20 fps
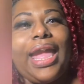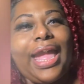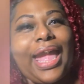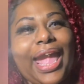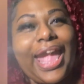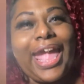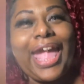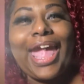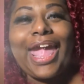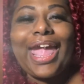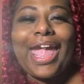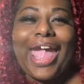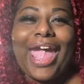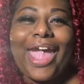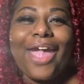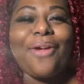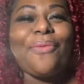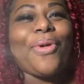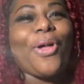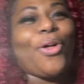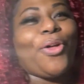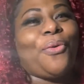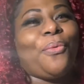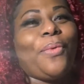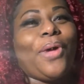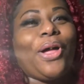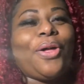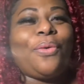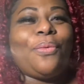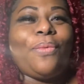Hey,
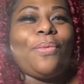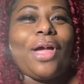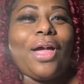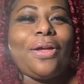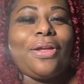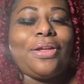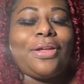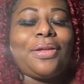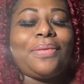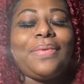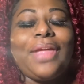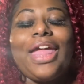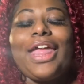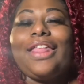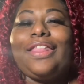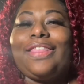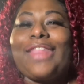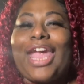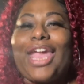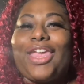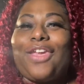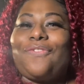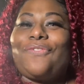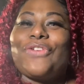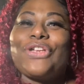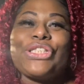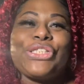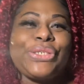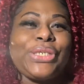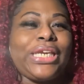welcome. Thank you for
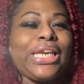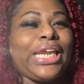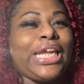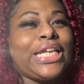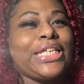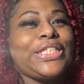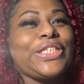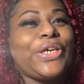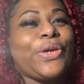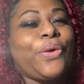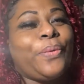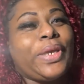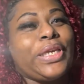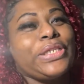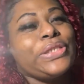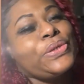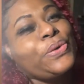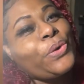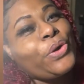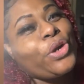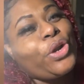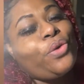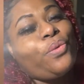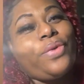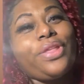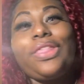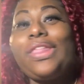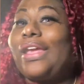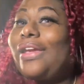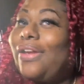tuning in to Queen's Corner
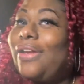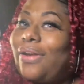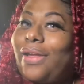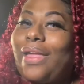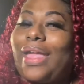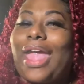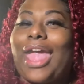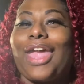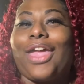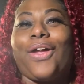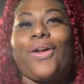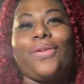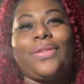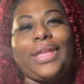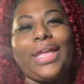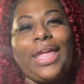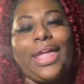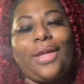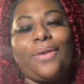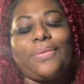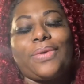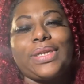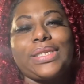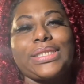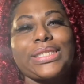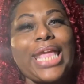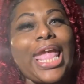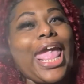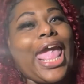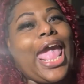with your girl, Akola Edwards.
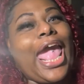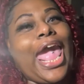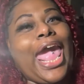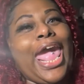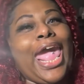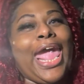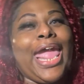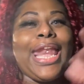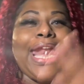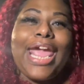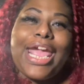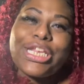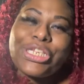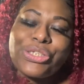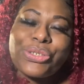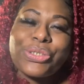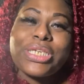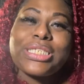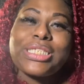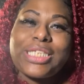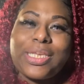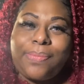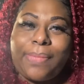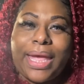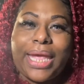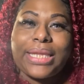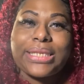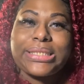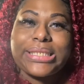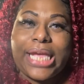And as you can see
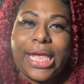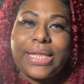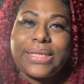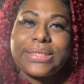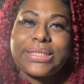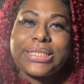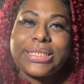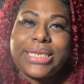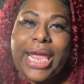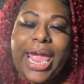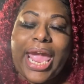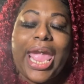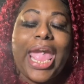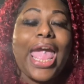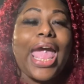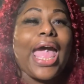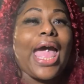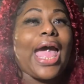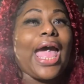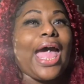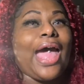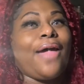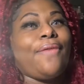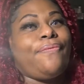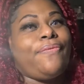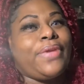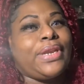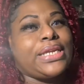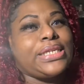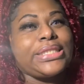by the title today, I'm
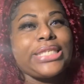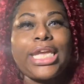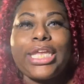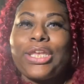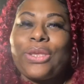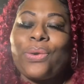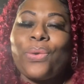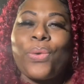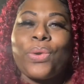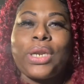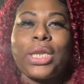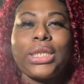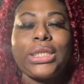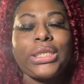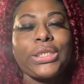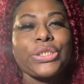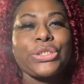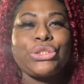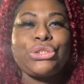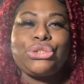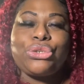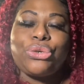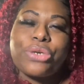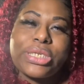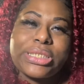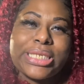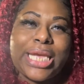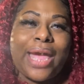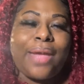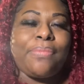finna take you on a little story
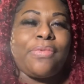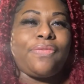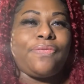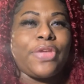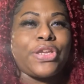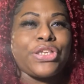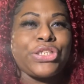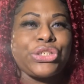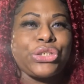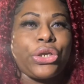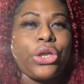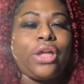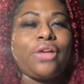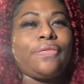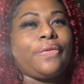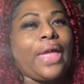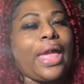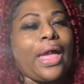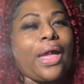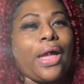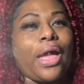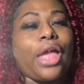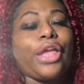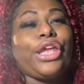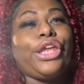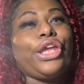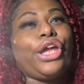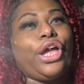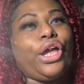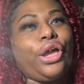time adventure of how
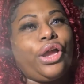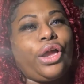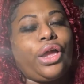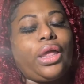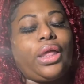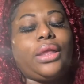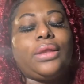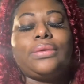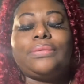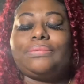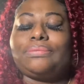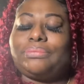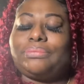your girl